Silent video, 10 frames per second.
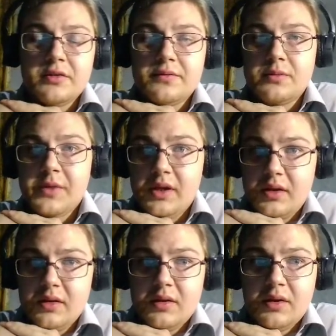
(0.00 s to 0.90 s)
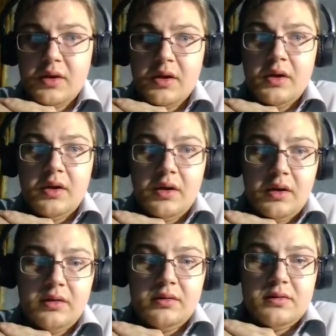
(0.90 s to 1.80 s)
from the air
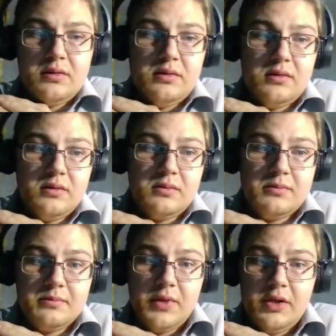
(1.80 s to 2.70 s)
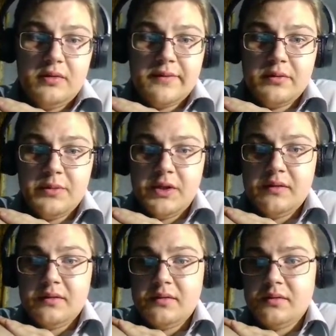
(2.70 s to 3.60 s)
and make from
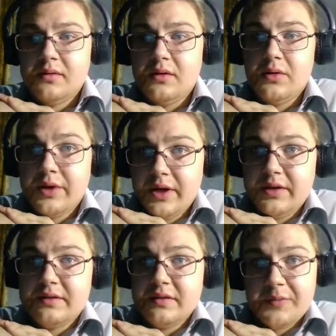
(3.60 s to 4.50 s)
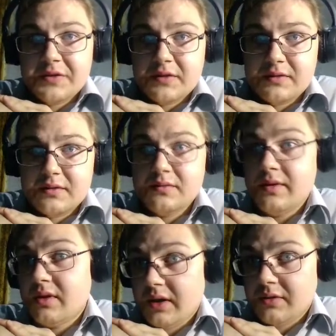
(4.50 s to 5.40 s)
it organic substances with
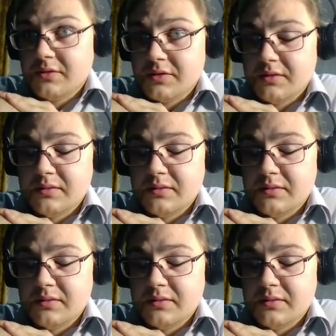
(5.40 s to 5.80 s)
nitrogen.